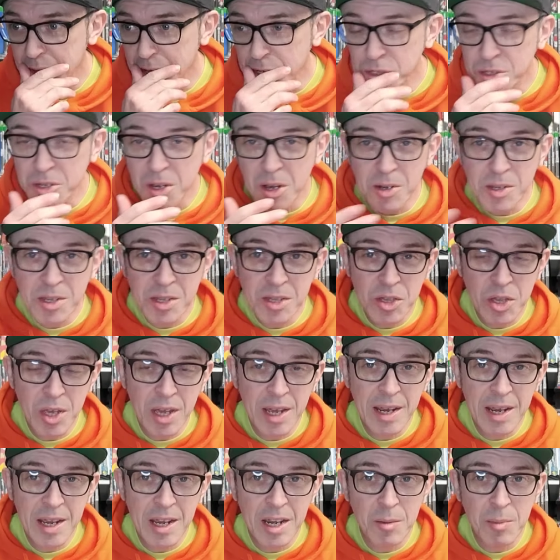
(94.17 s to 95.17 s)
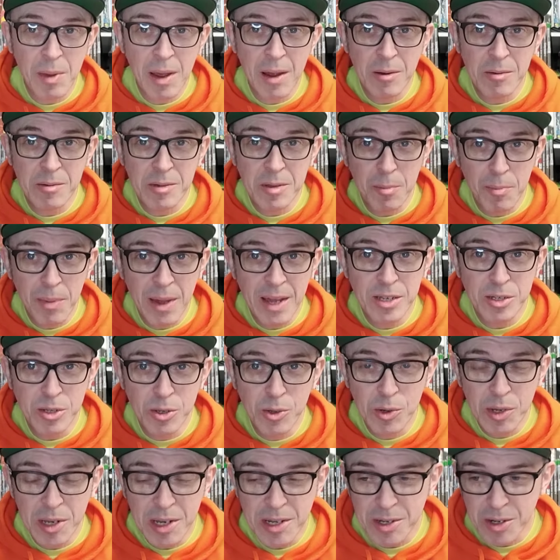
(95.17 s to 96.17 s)
started thinking about the best
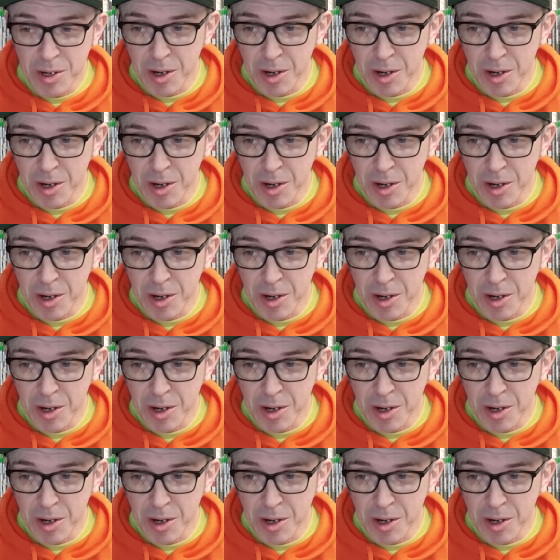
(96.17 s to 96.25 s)
looking